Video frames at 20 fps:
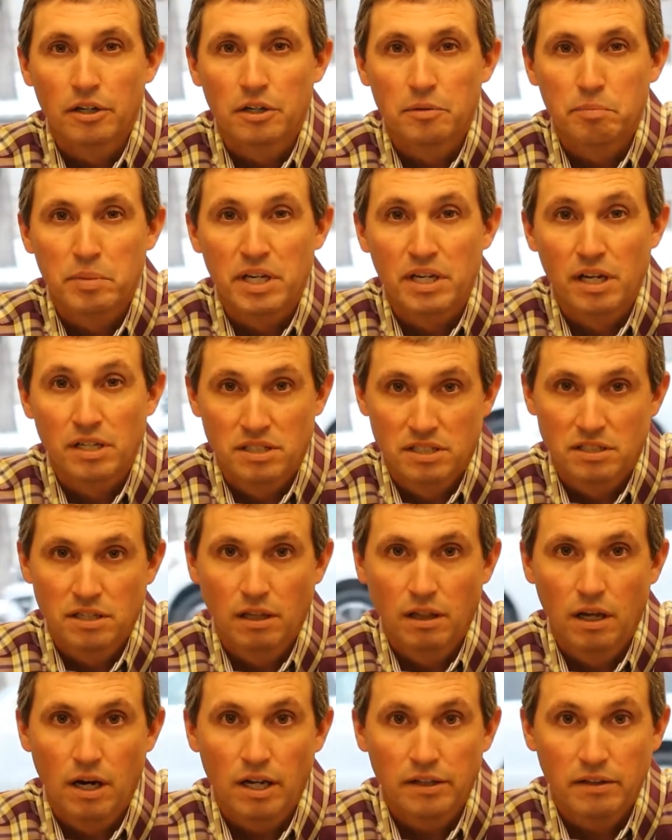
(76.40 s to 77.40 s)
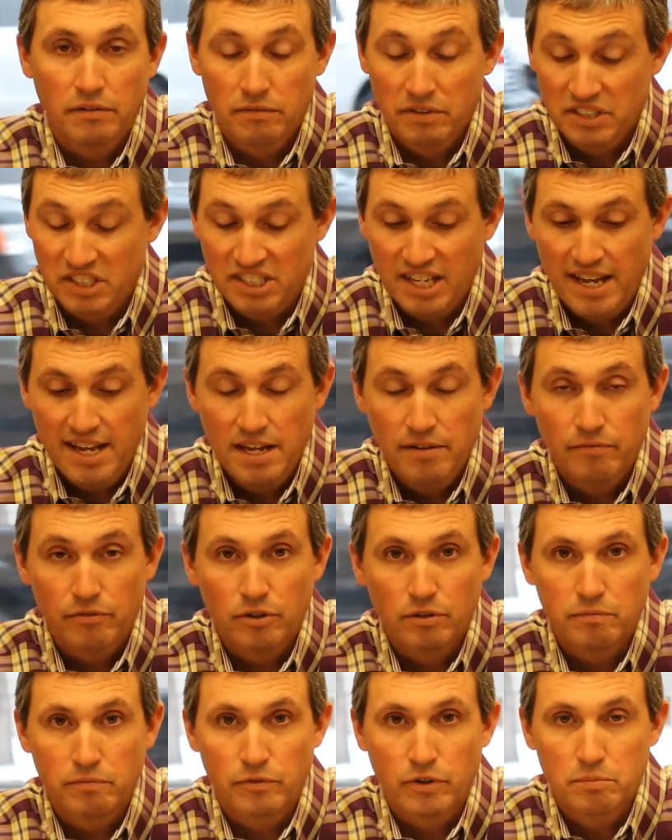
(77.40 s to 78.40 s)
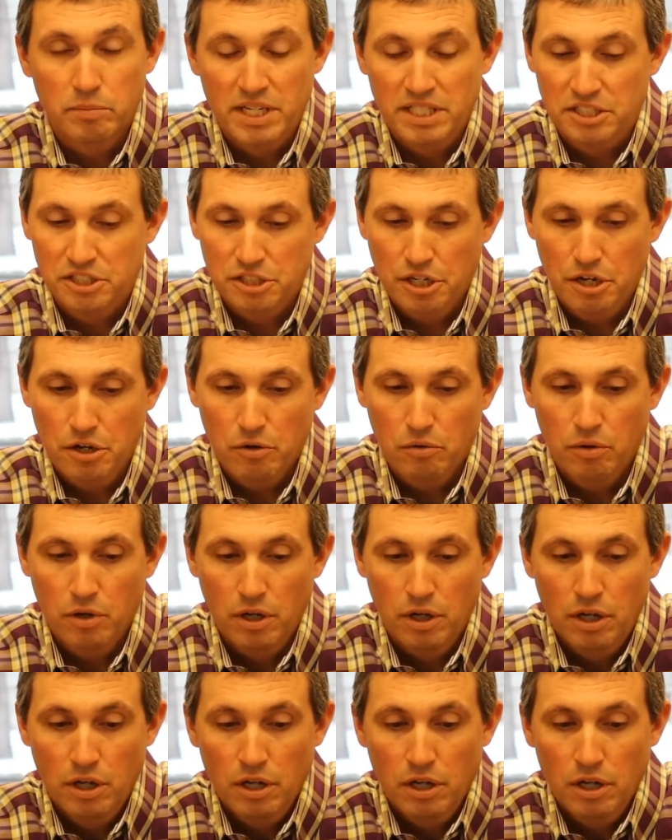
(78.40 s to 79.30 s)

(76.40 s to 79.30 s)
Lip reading: Because it's a lot of the same from each show.